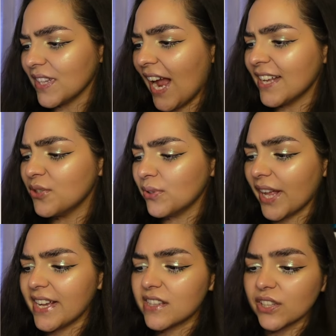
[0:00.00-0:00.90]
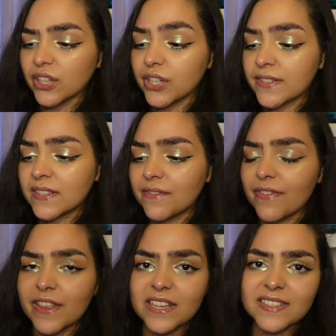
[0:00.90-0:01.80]
I do like the looks
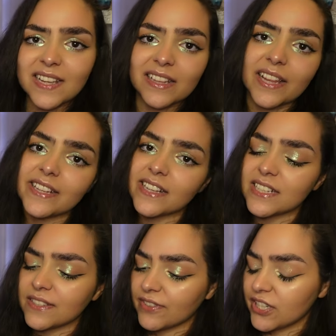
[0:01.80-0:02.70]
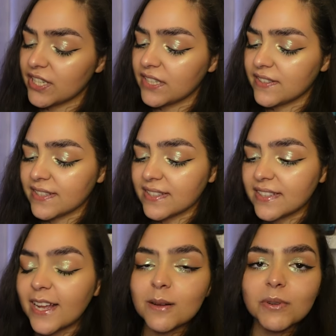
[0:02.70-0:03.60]
of this. I like that it's very
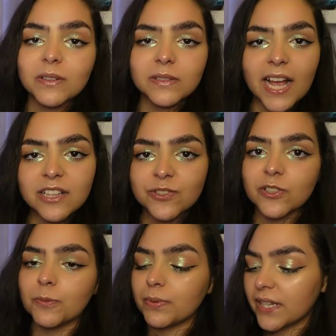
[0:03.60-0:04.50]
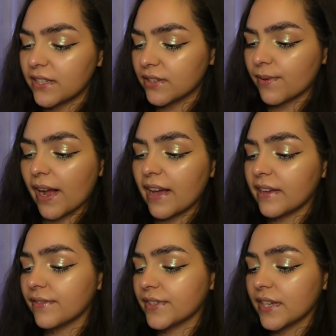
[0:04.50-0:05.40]
sustainable, natural,
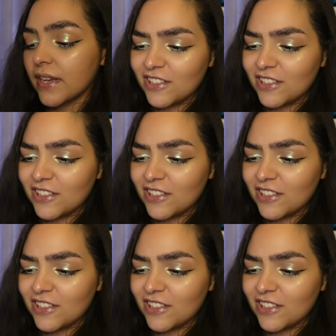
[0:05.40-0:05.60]
plant-derived.